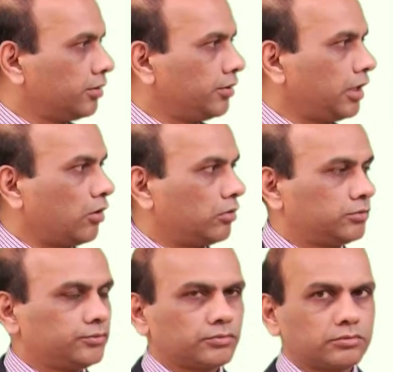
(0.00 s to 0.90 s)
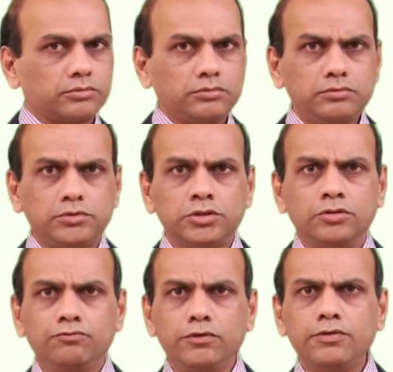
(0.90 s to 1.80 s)
Now
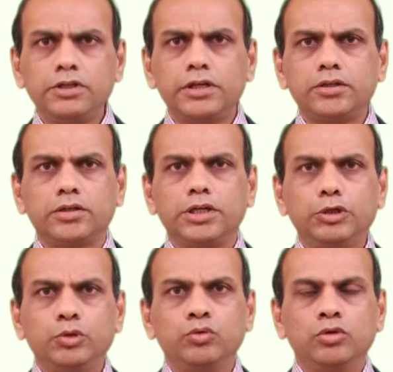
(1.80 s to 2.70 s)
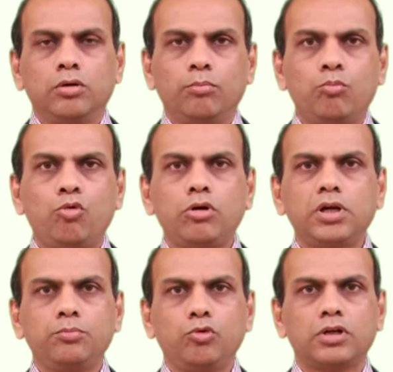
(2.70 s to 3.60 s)
we will get into more
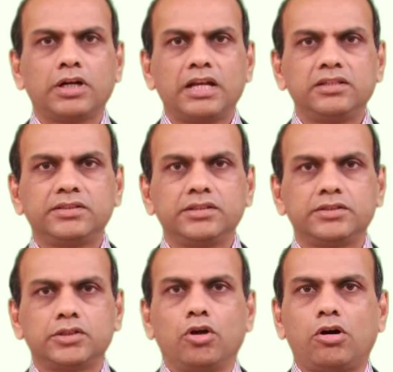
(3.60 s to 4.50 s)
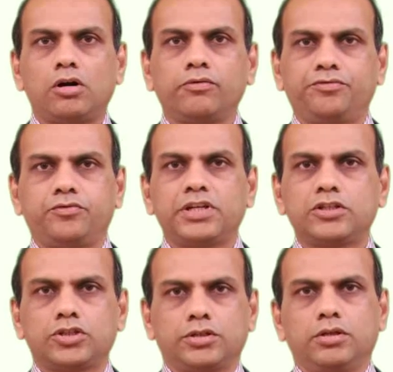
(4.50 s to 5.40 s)
and more analysis of
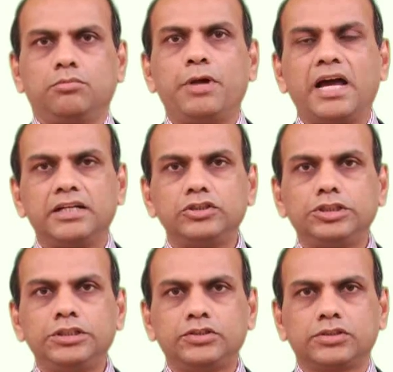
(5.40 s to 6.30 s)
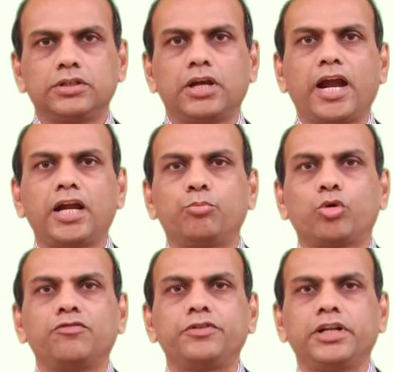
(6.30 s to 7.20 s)
such balance sheets and
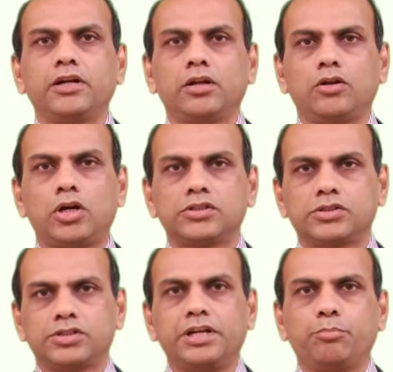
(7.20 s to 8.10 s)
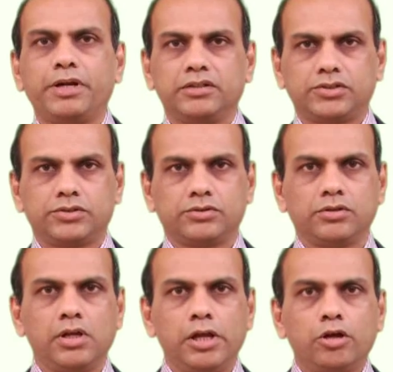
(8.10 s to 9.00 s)
profit and loss statements.
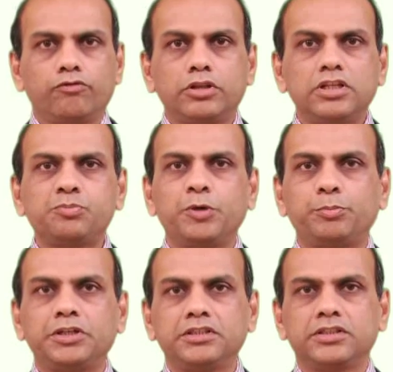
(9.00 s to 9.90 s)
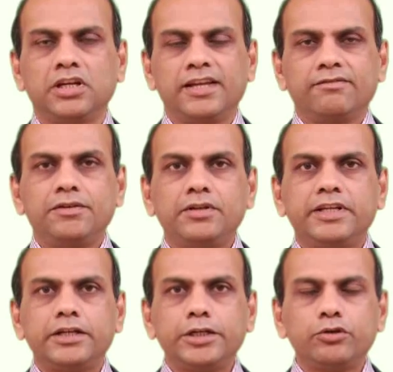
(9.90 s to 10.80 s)
For this purpose, we will
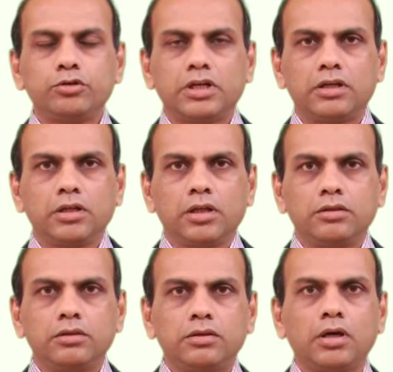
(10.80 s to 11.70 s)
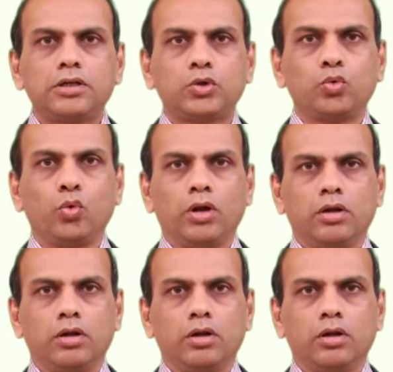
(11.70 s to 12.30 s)
get into the third tool,